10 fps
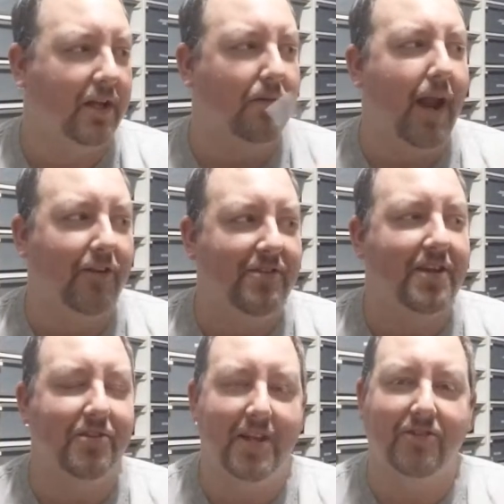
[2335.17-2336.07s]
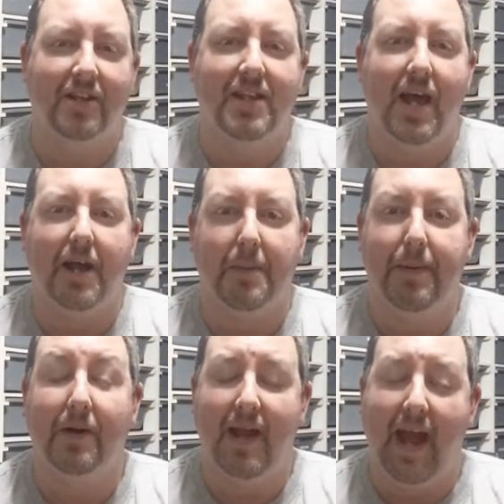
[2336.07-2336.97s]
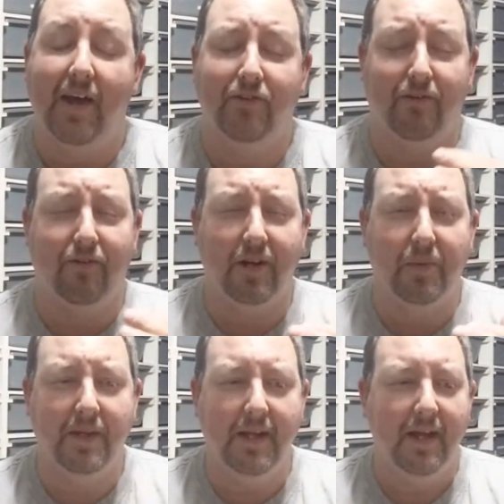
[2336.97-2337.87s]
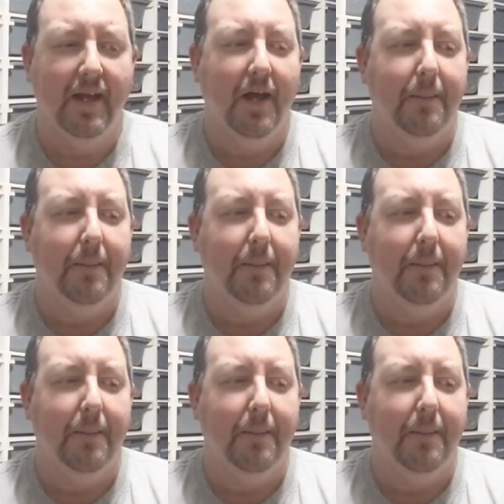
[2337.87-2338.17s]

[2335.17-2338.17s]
like your rattlesnakes and things like that, compared to acid frequently,